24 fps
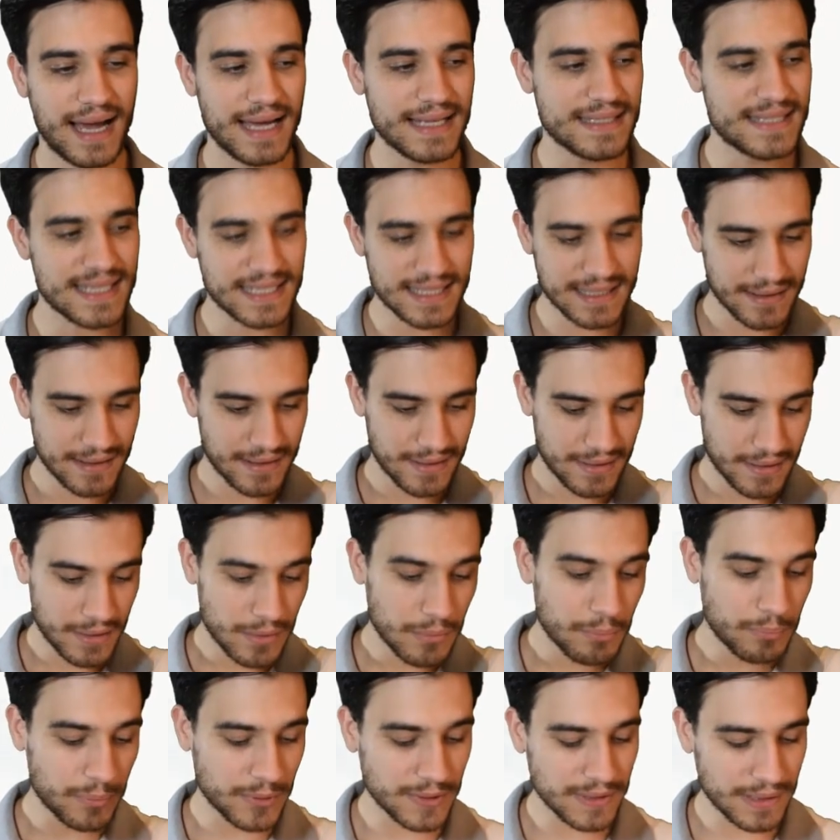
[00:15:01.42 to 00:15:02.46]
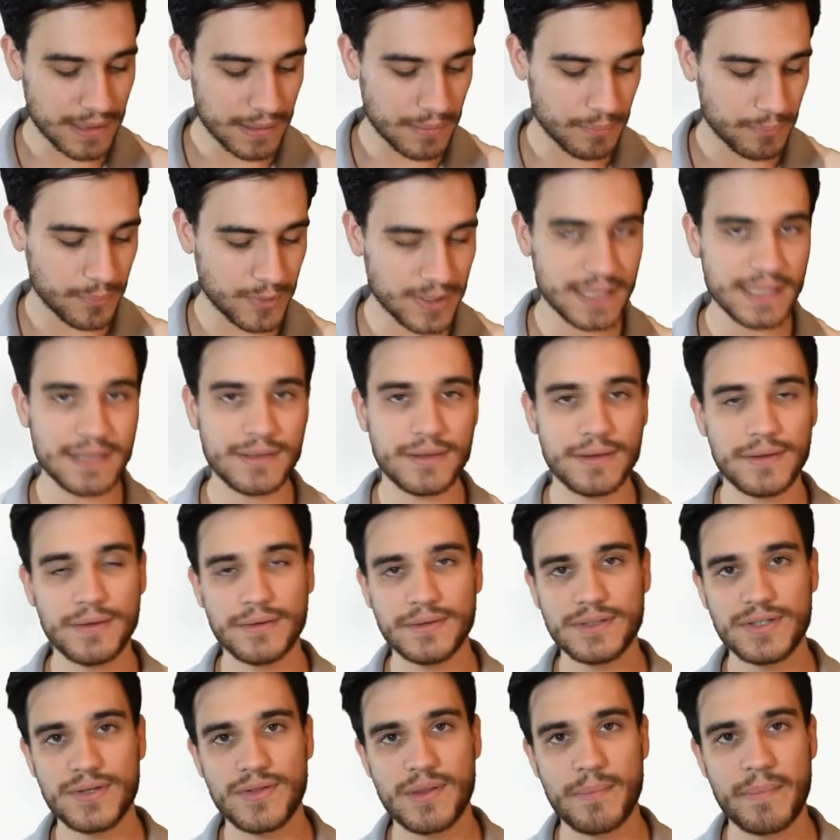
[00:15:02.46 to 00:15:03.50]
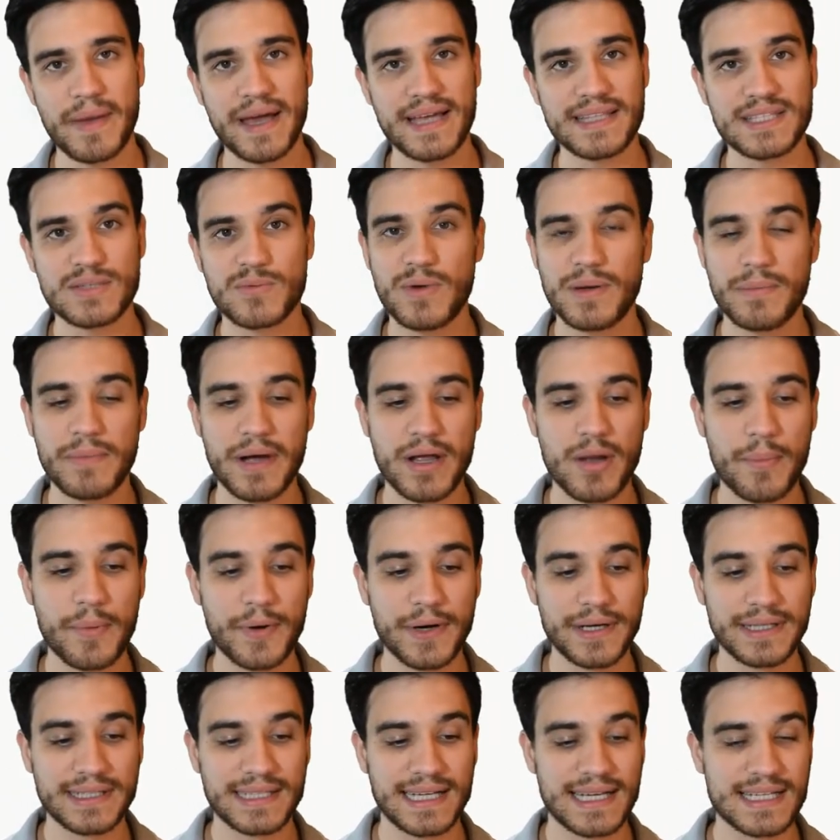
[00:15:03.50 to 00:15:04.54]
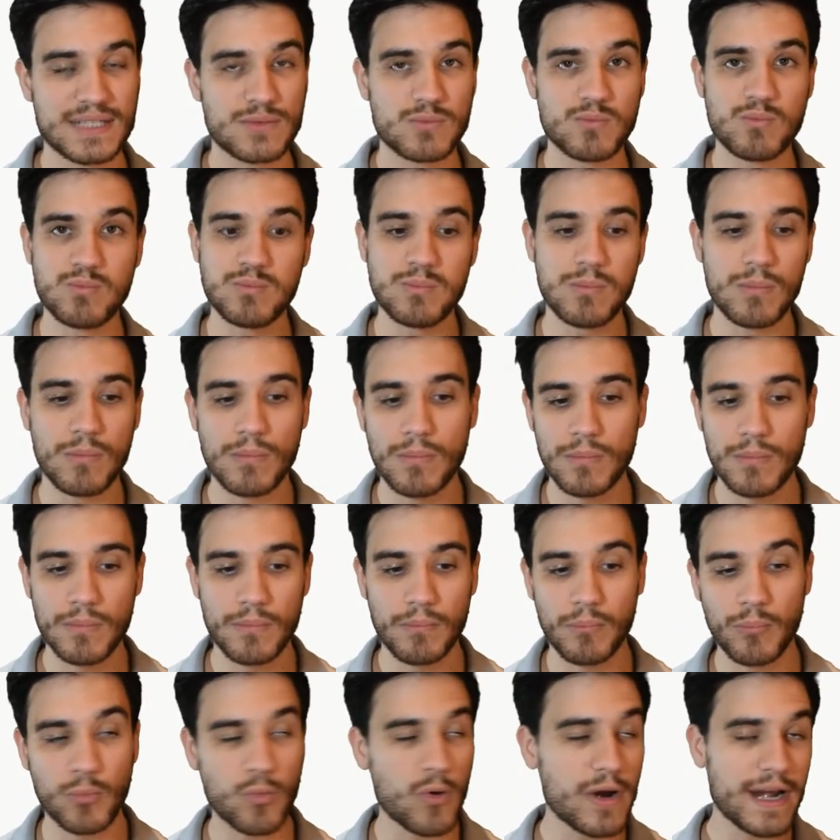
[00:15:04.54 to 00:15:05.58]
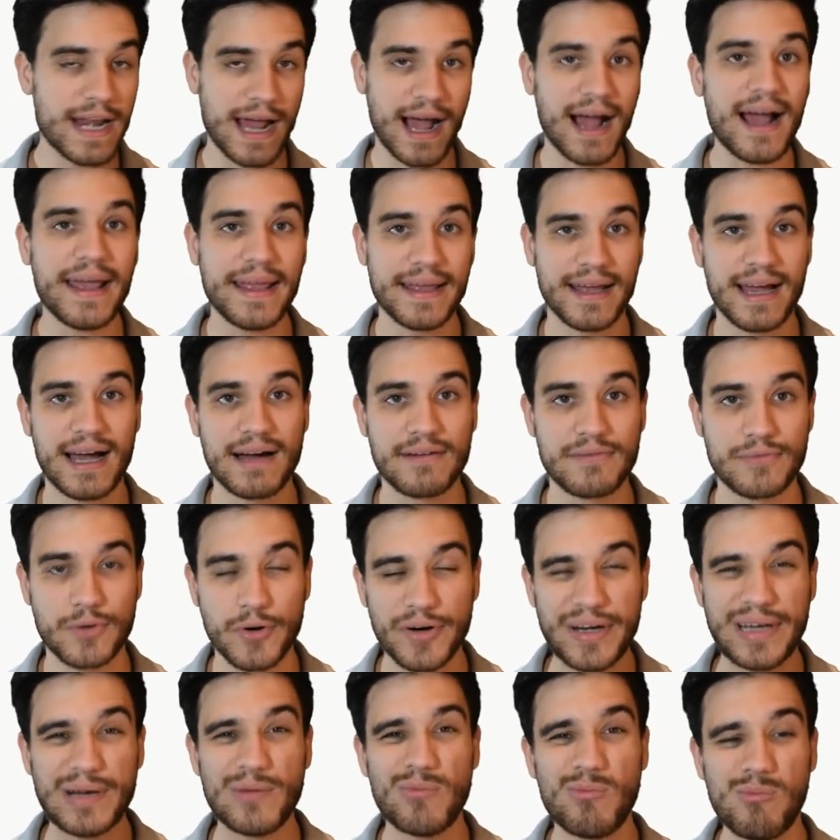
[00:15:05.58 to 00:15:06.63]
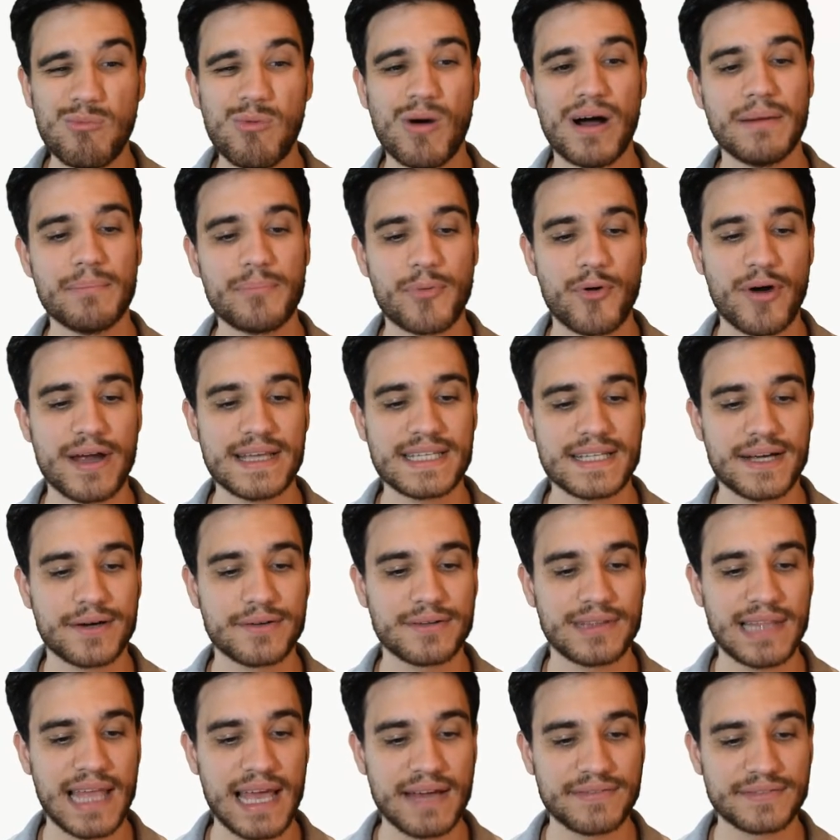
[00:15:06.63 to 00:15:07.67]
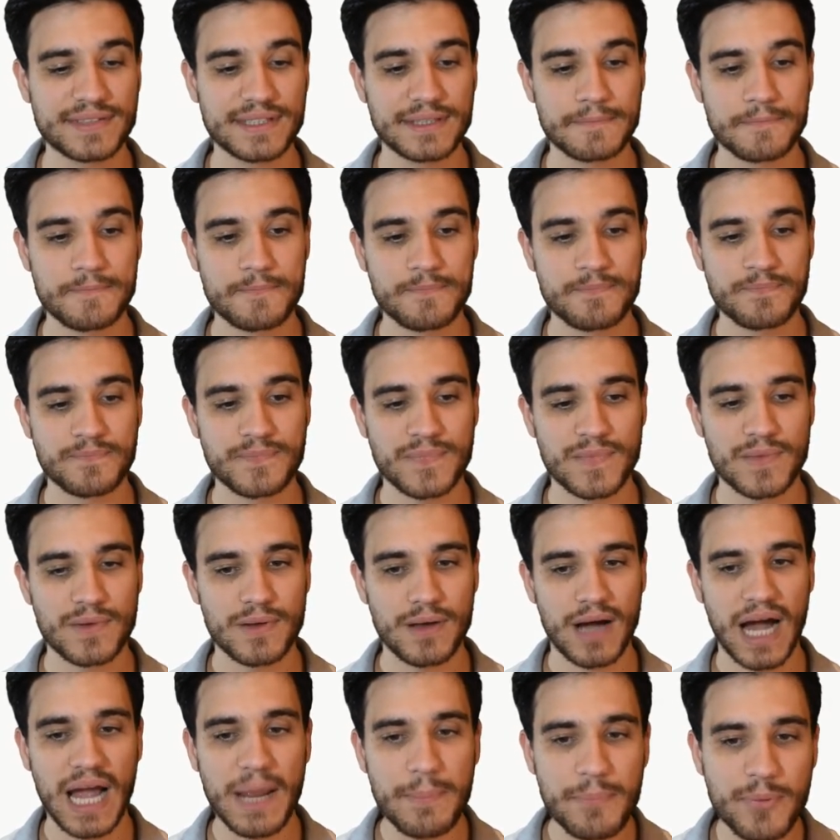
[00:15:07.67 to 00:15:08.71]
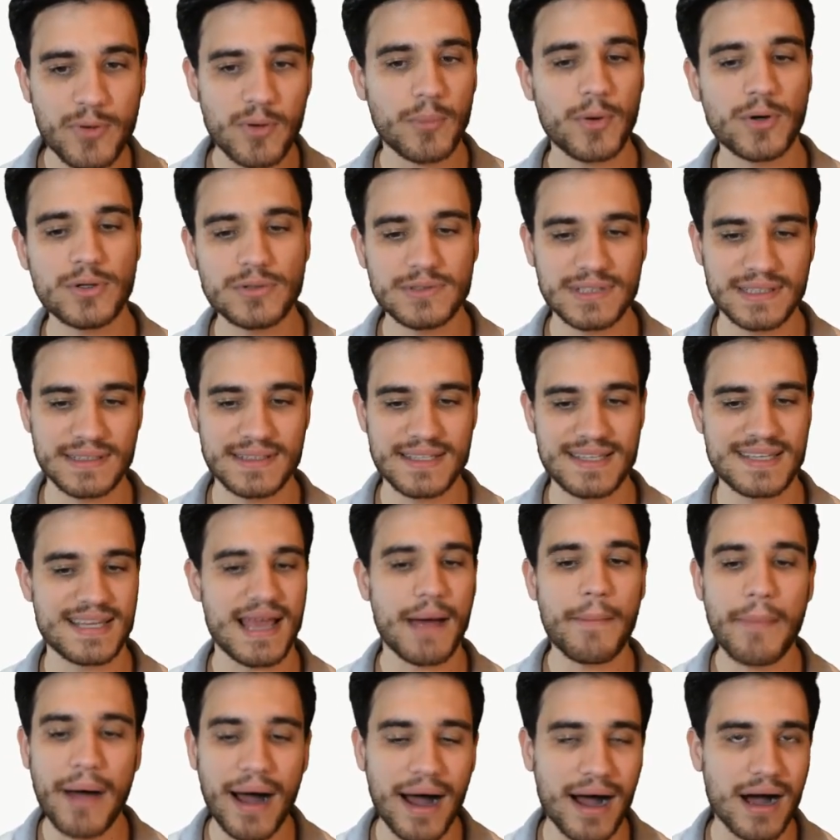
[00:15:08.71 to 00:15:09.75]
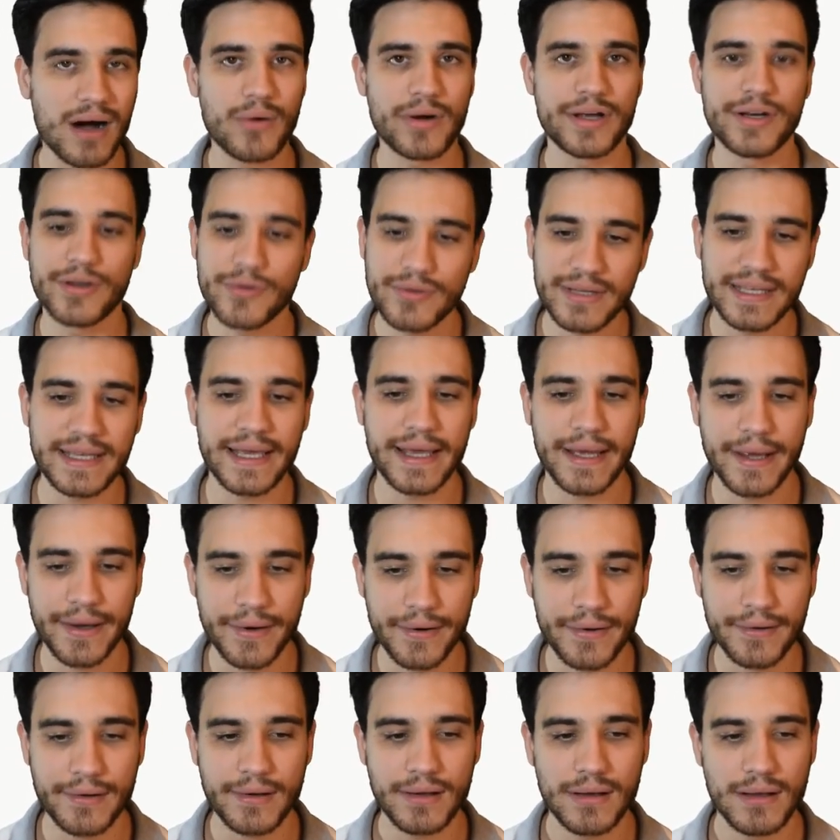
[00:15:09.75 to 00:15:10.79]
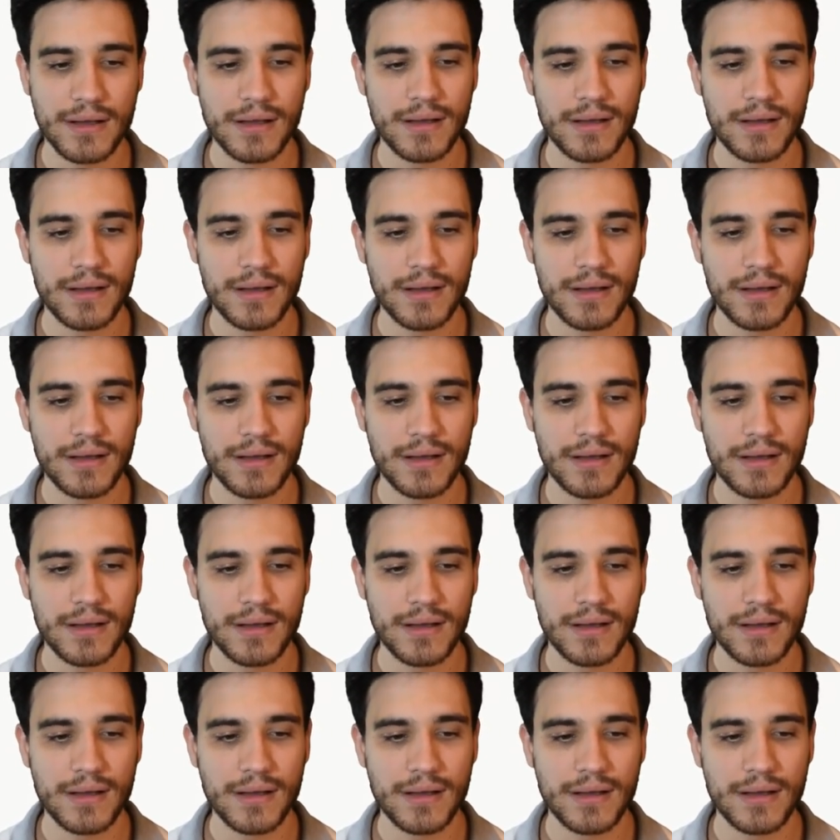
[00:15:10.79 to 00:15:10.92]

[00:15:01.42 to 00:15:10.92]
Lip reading: I just put it into the bench when when I have only one prize card left. I promote it somehow, I don't care.